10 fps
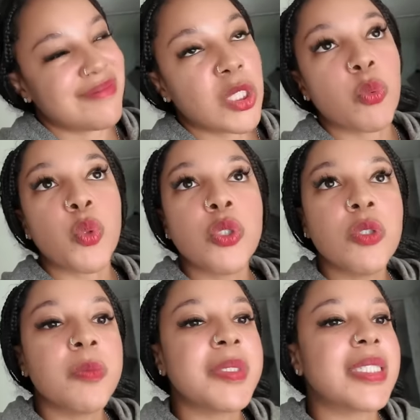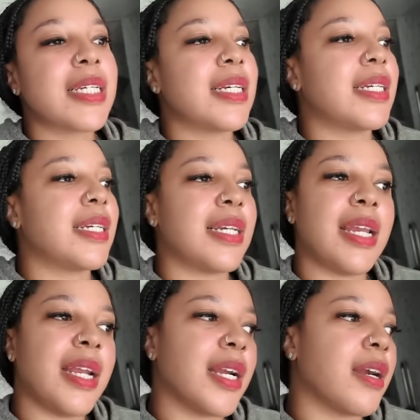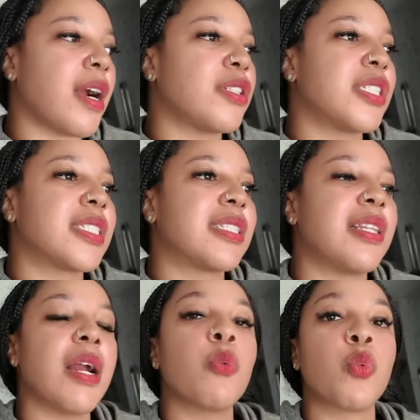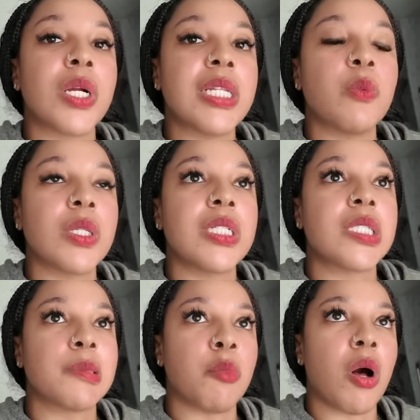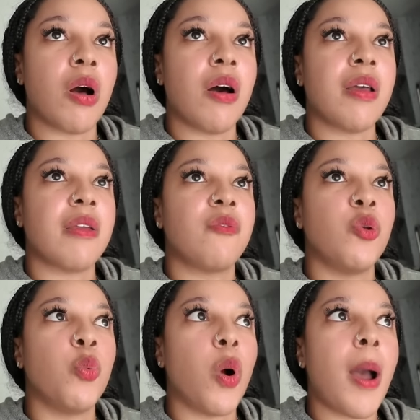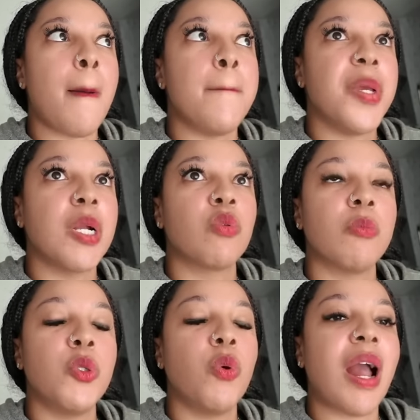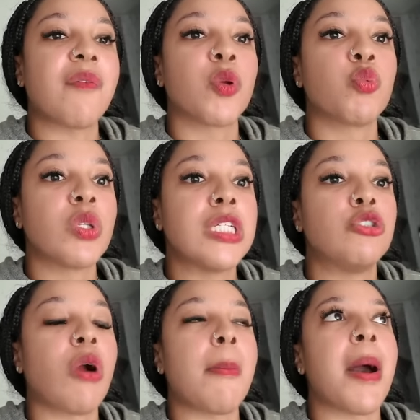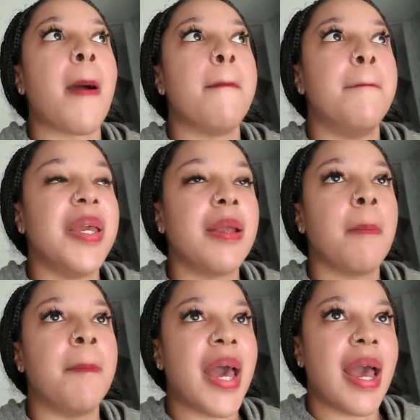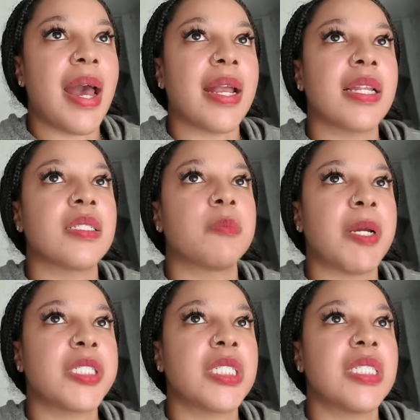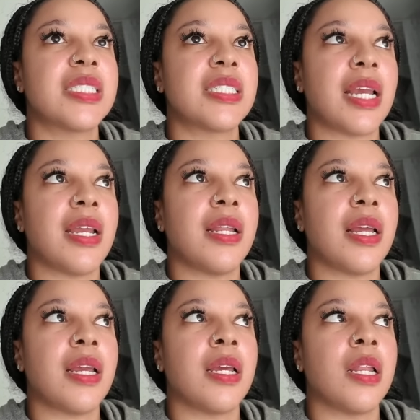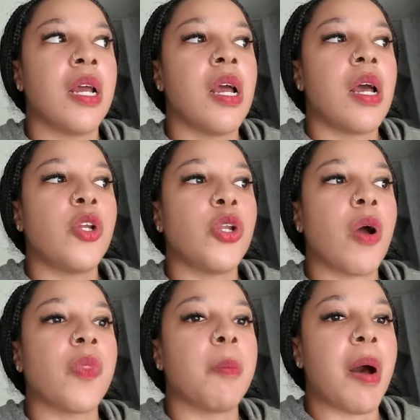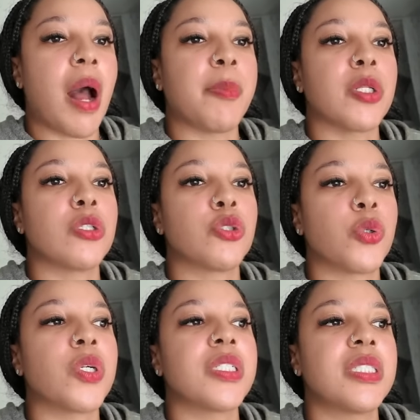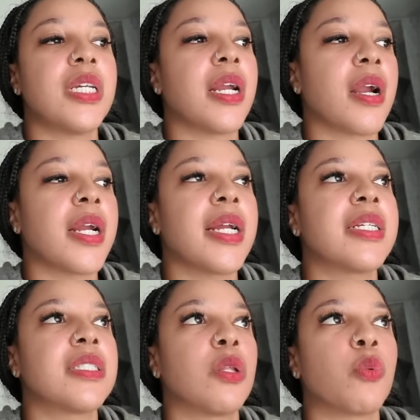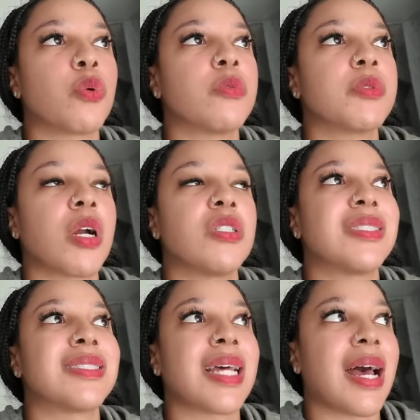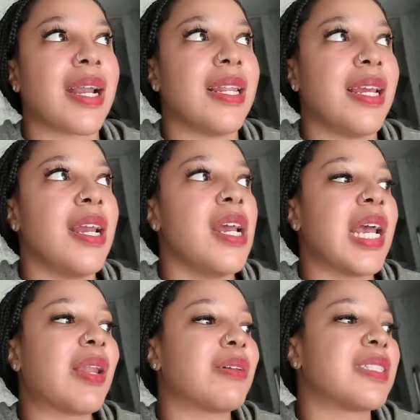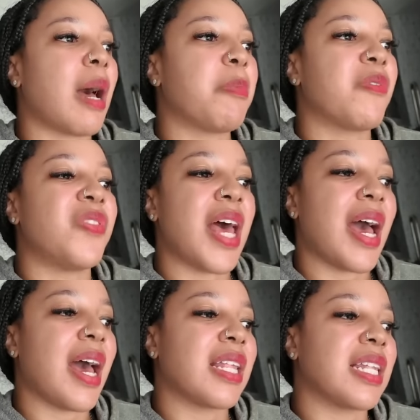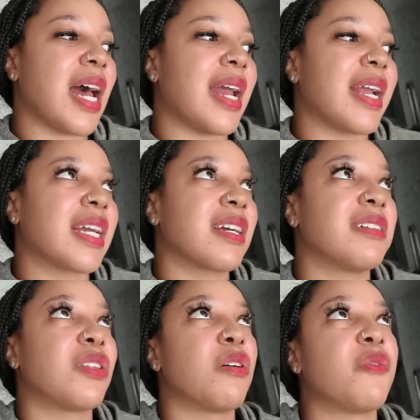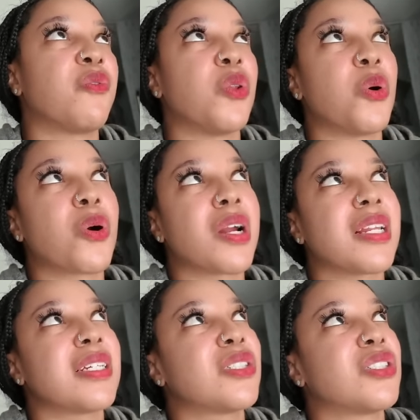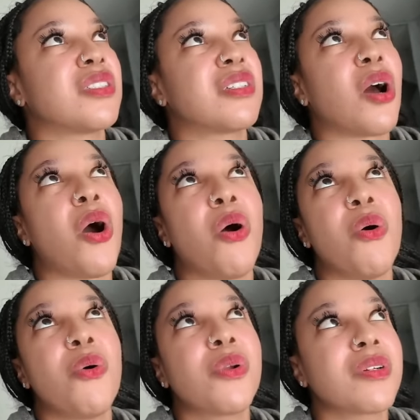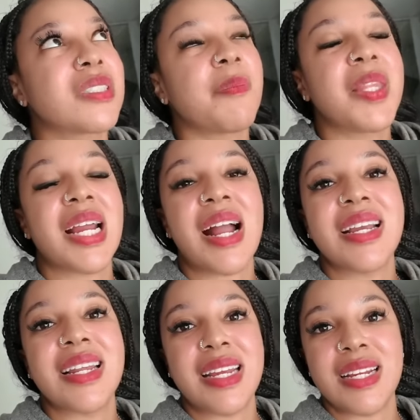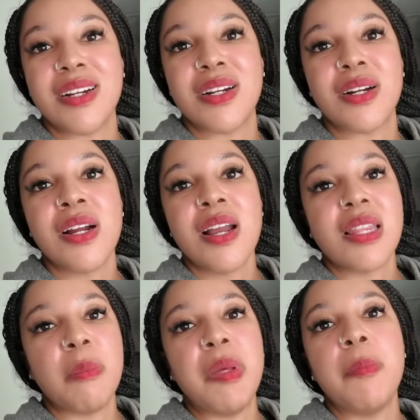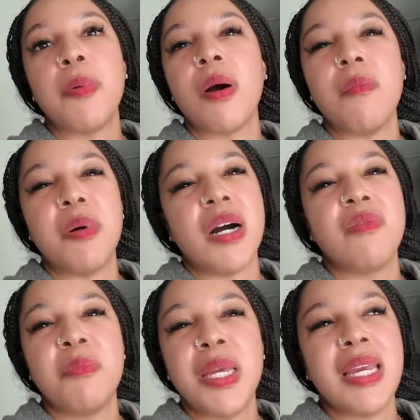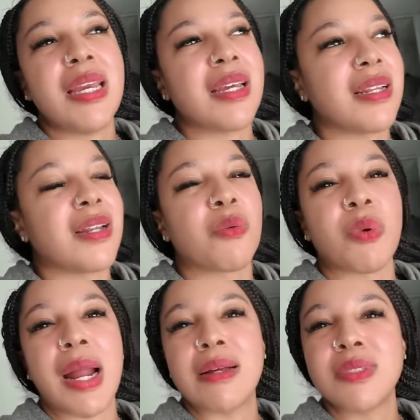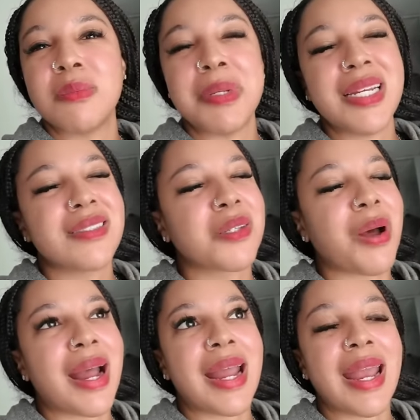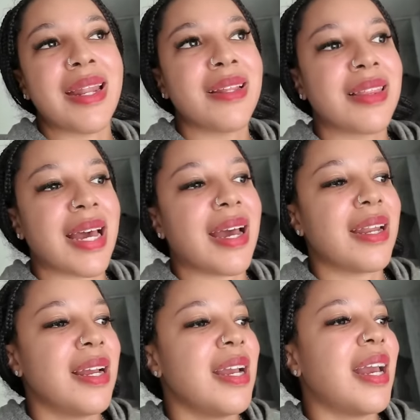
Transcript: The rooms here are just, they're really, really small. If you want a big room, you're going to have to really drop a big bag. And especially staying in, you know, the popular touristy areas, the rooms are just tiny. And on top of that, like, the flooring is just old or something. Like, I could hear the people above me and around me. So I hated that.